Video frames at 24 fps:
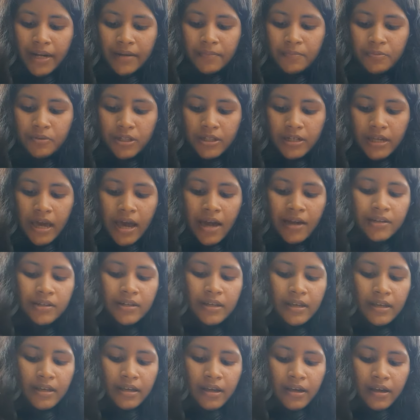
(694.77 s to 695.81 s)
product
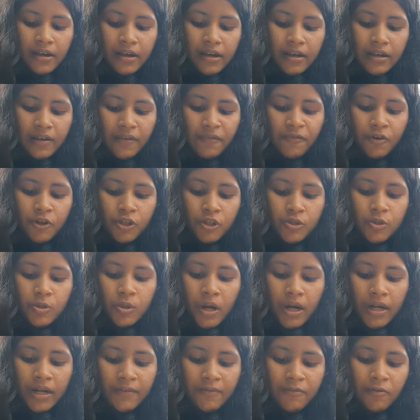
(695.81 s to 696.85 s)
for
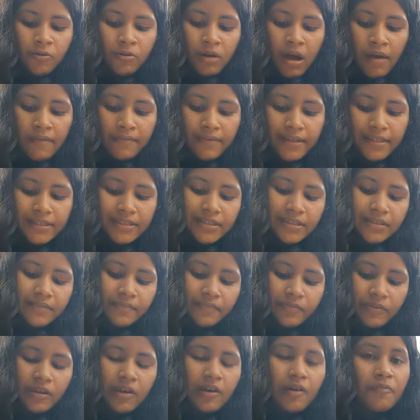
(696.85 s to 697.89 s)
24 hours,
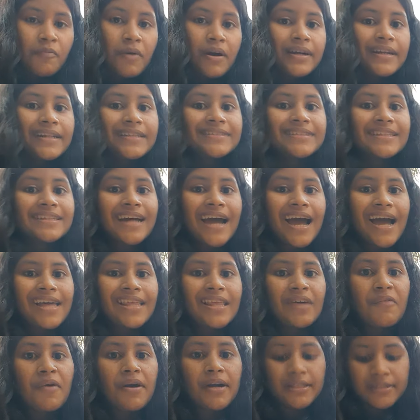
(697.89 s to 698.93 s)
what is the
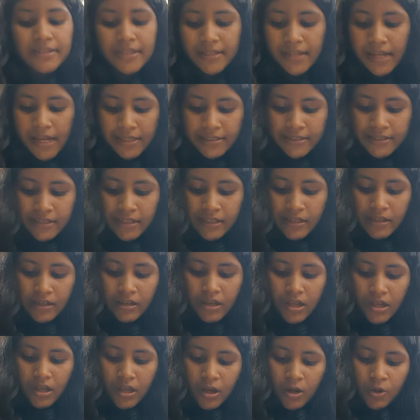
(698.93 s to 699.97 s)
color, what is the
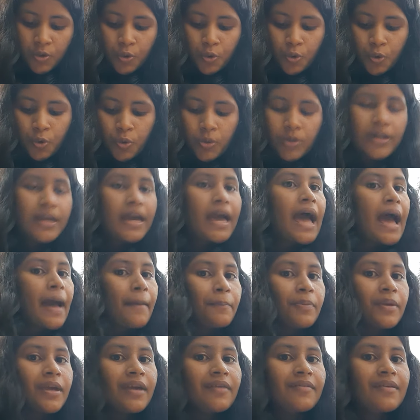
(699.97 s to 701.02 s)
texture, wood,
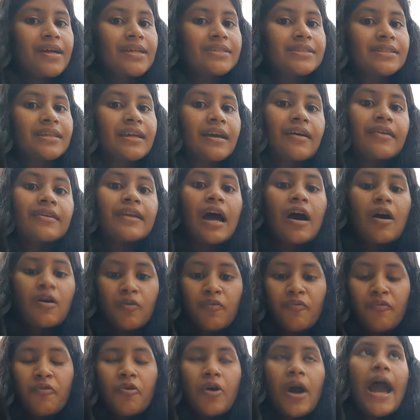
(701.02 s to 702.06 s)
appearance?
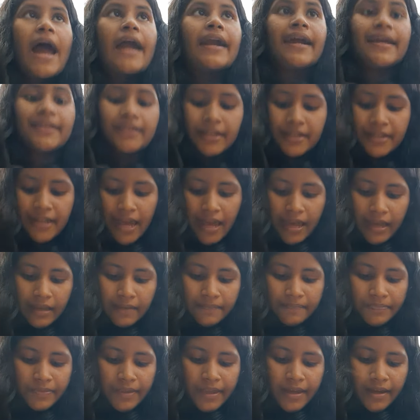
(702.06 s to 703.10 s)
Now for another day,
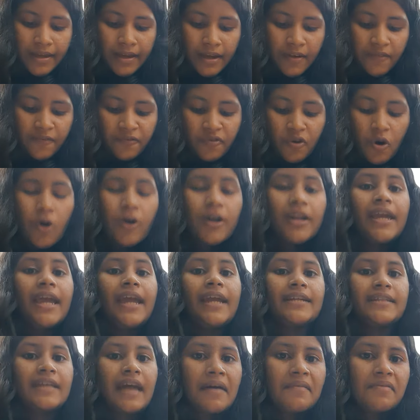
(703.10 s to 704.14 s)

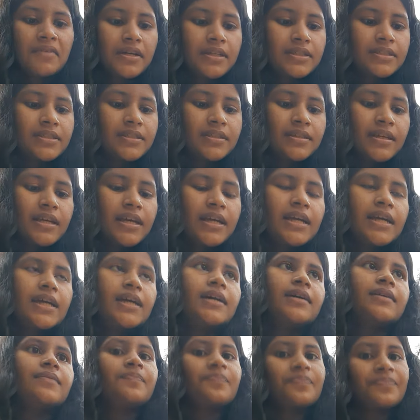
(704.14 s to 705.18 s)
48 hours,
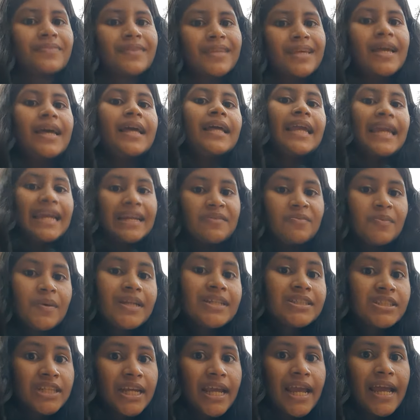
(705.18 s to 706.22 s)
it
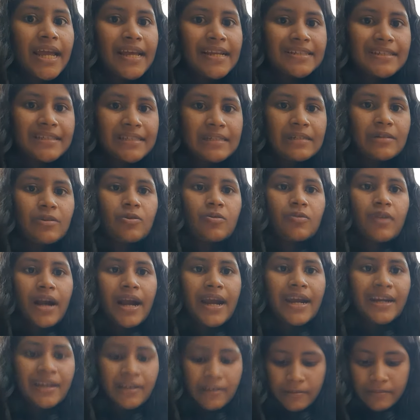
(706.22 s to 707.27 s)
will change, right?